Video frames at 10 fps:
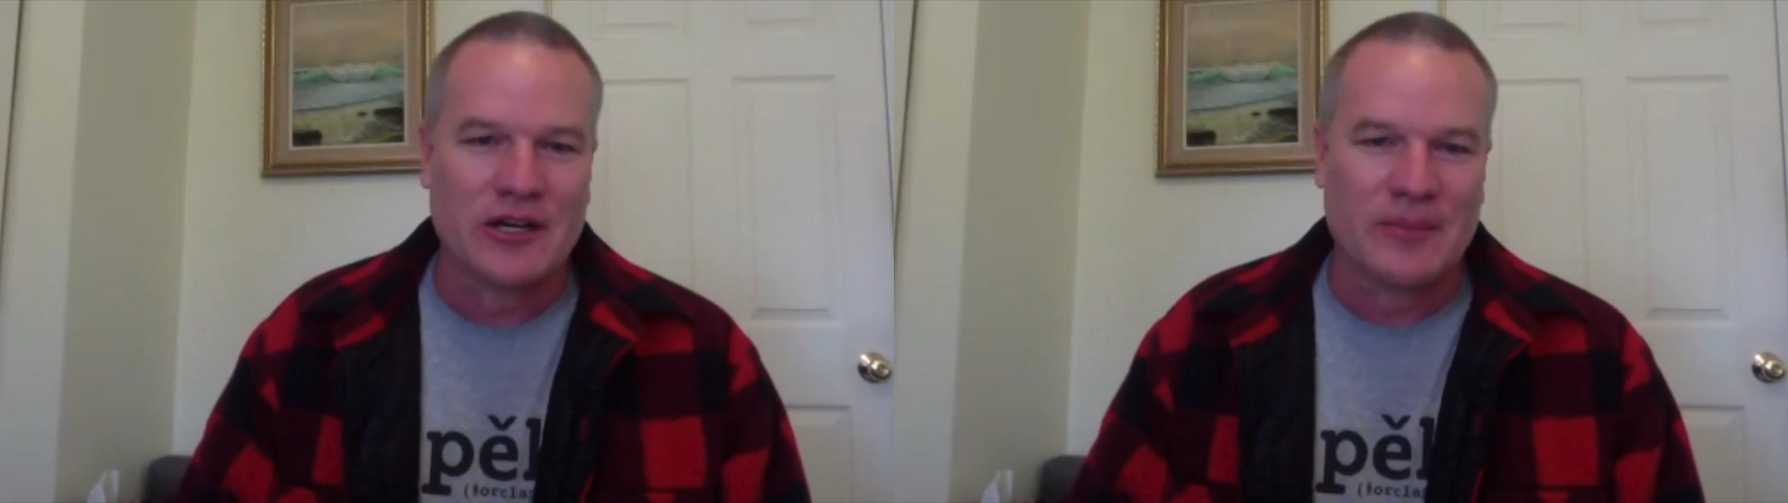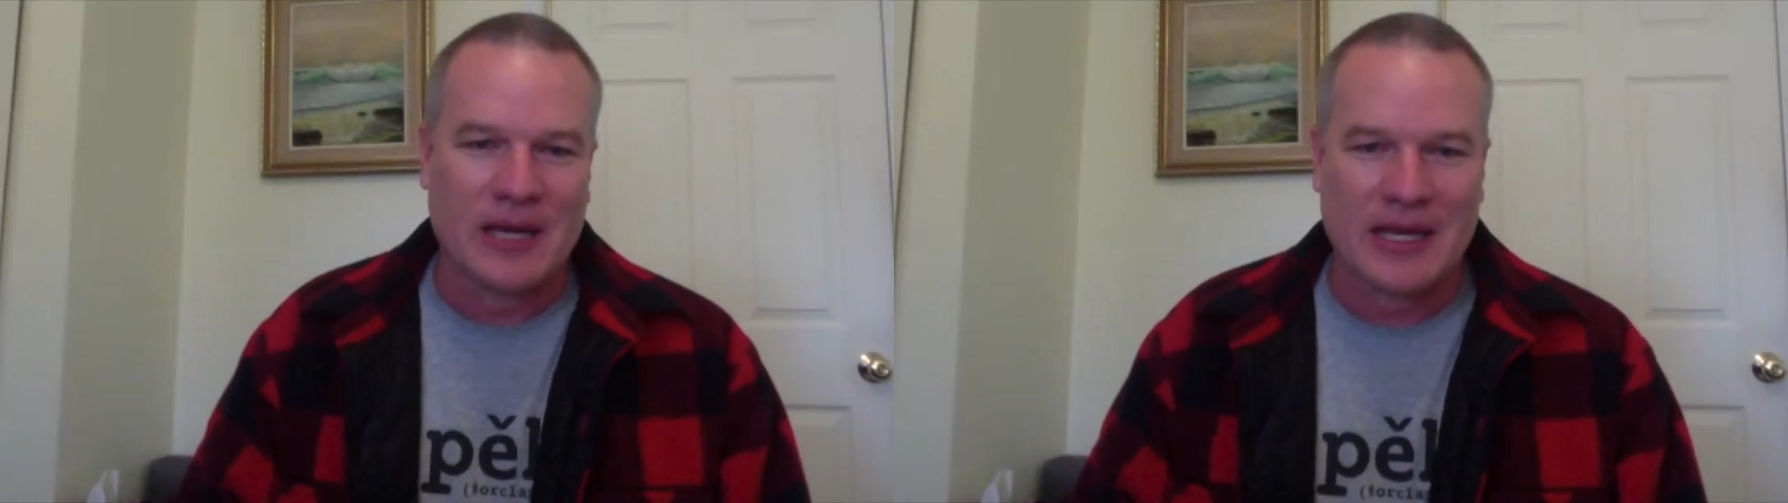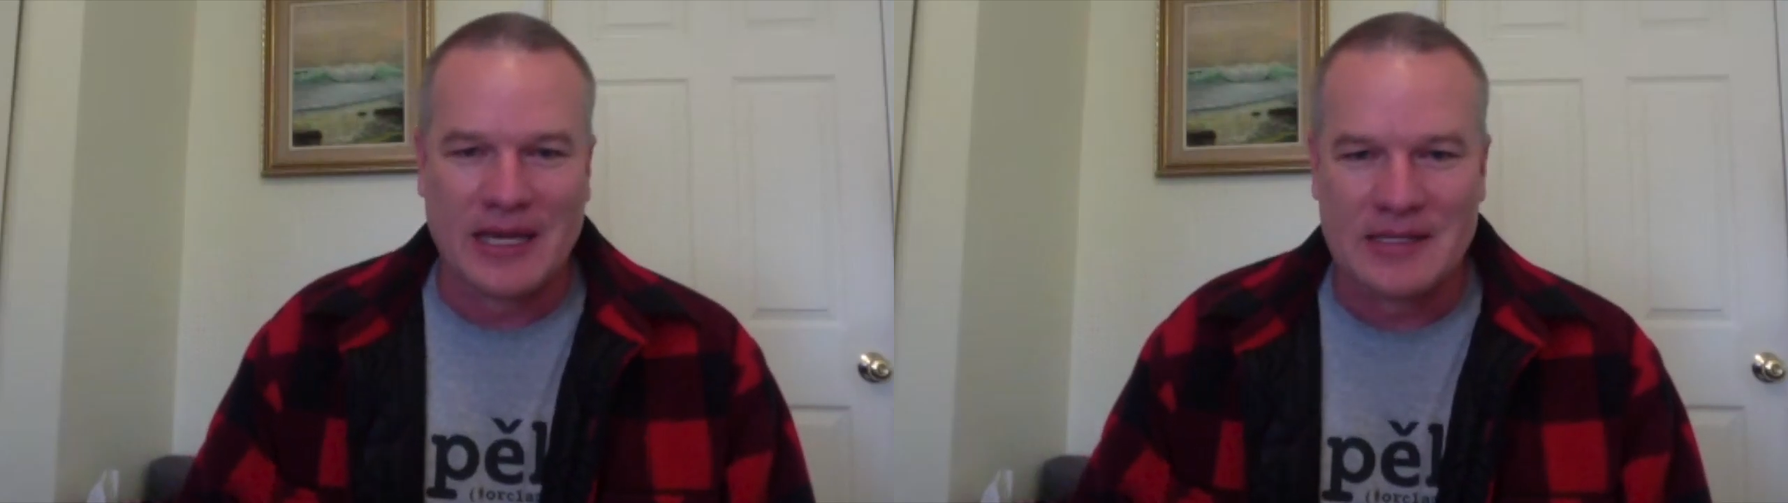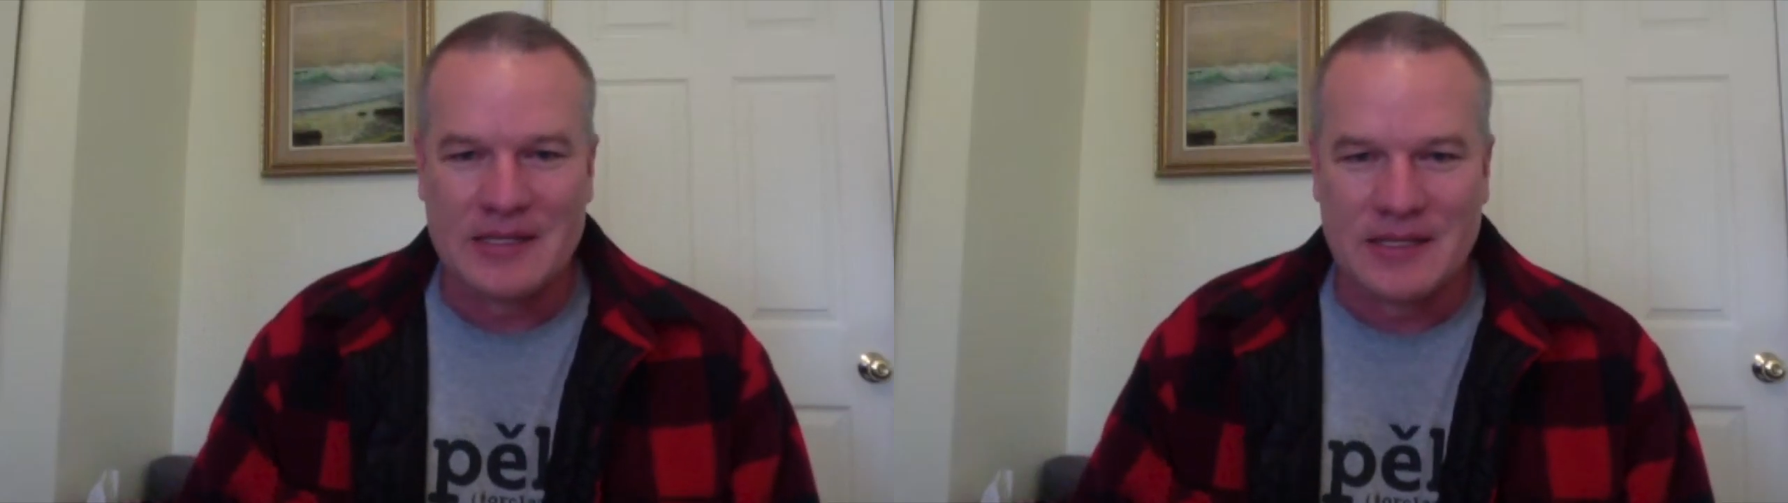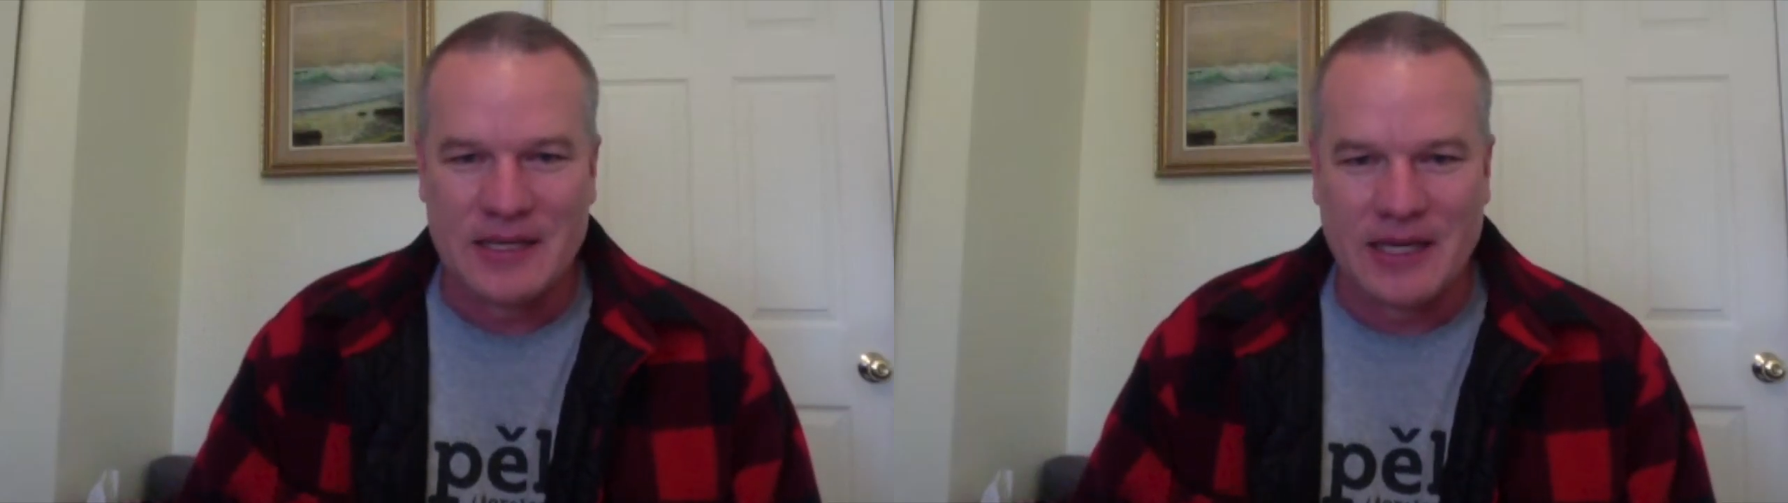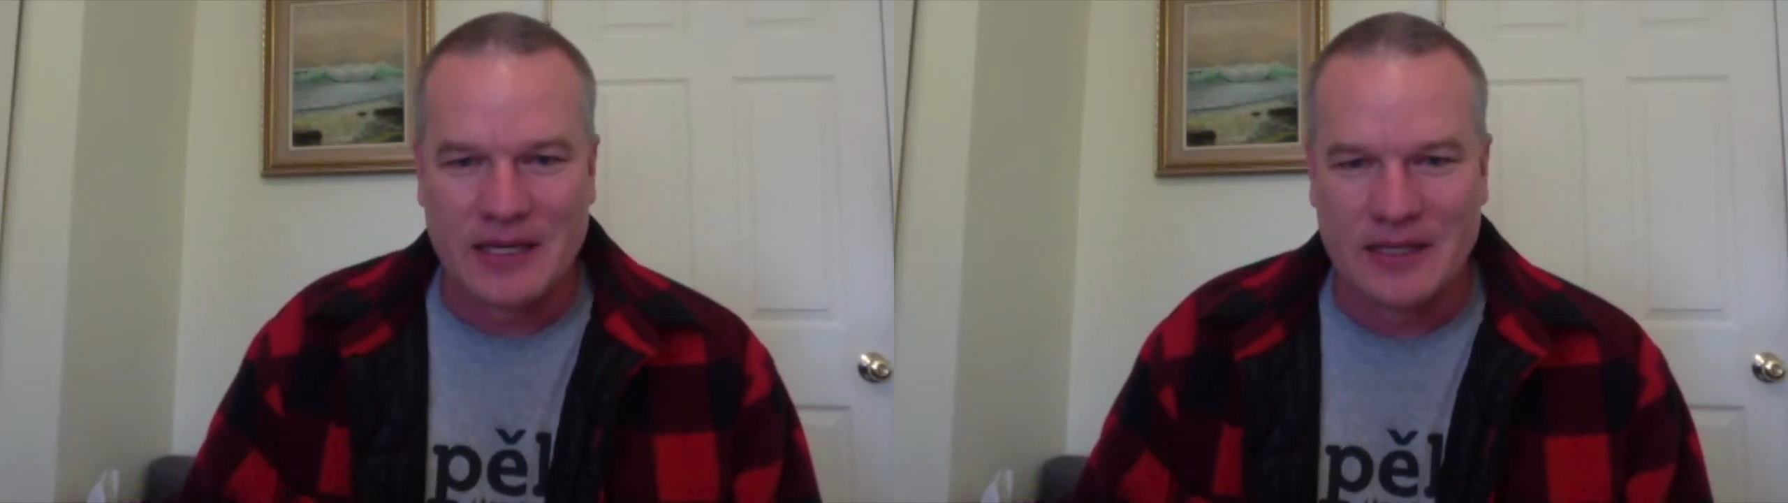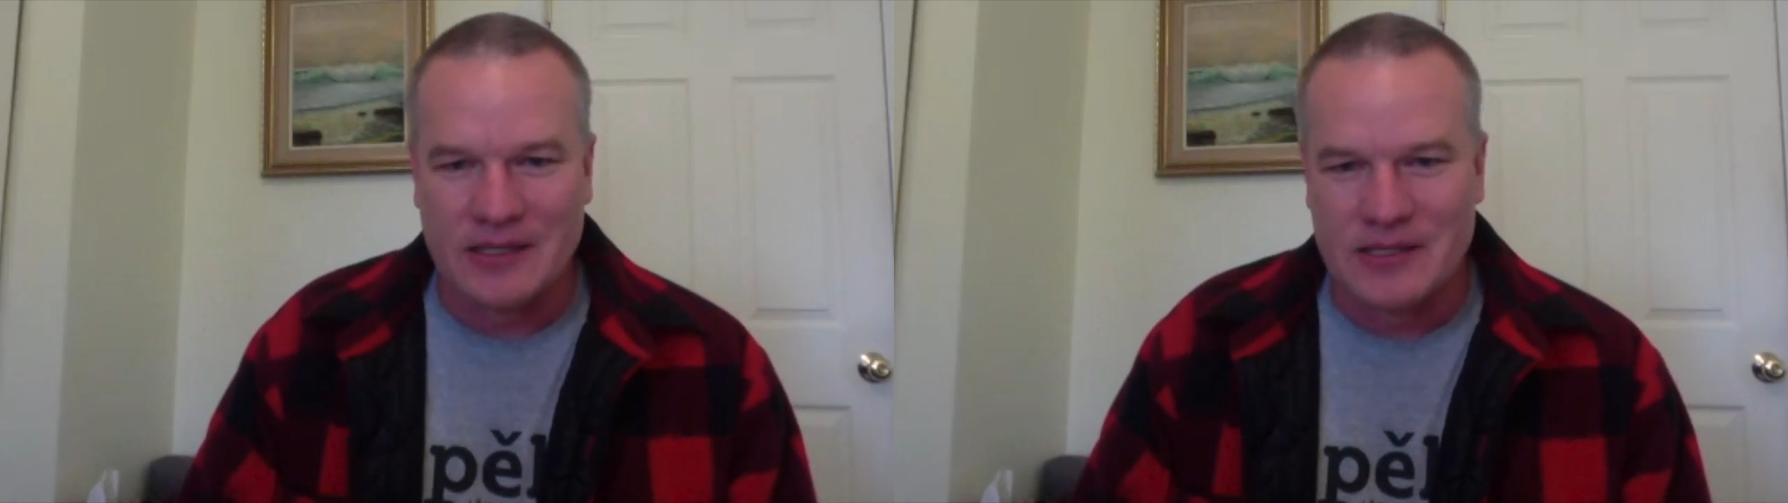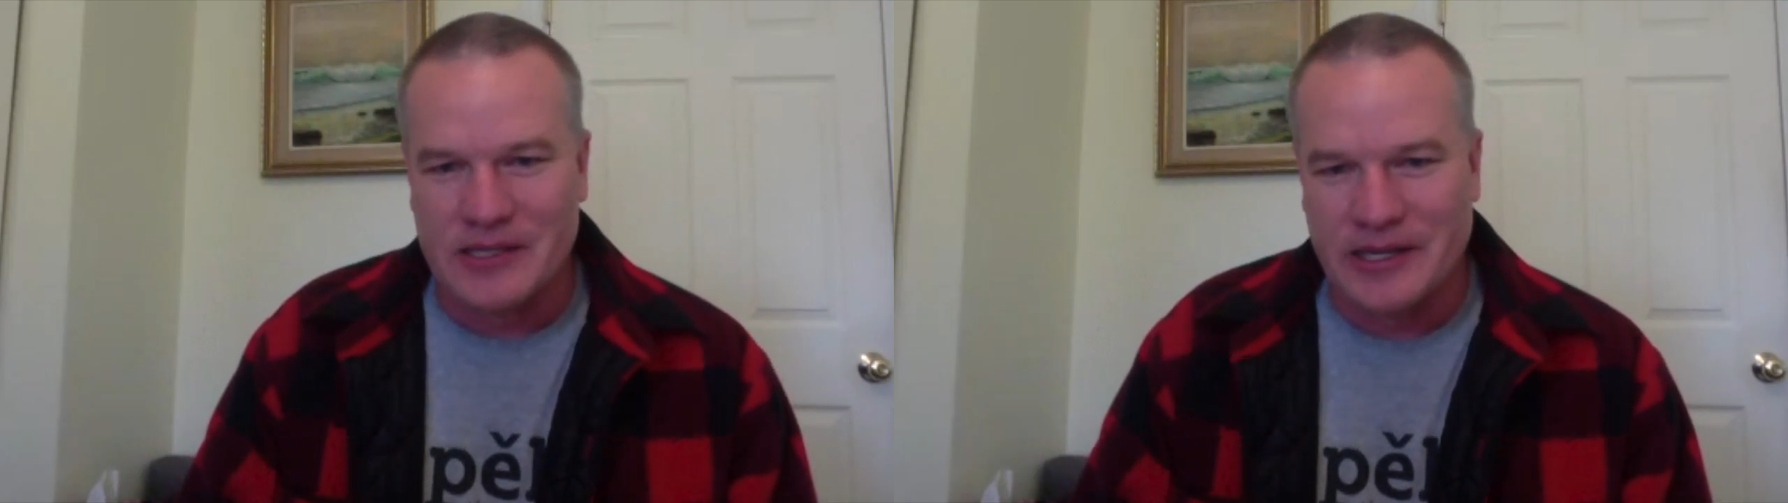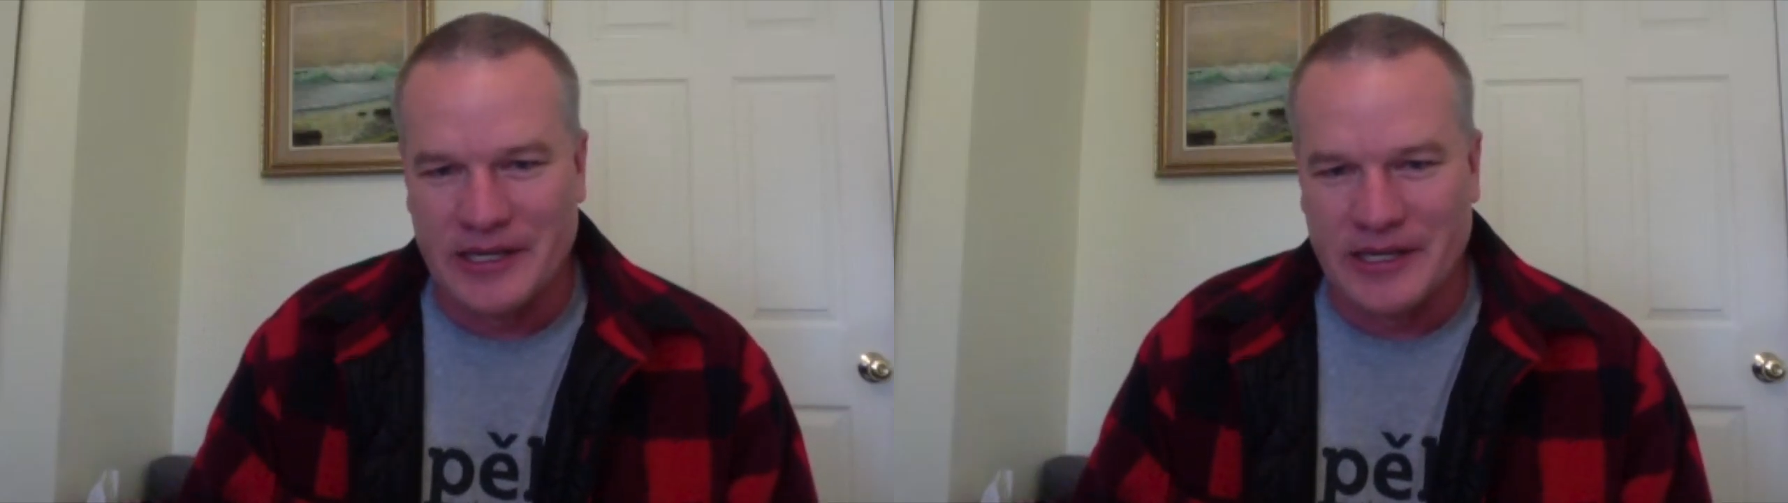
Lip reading: and my guest today is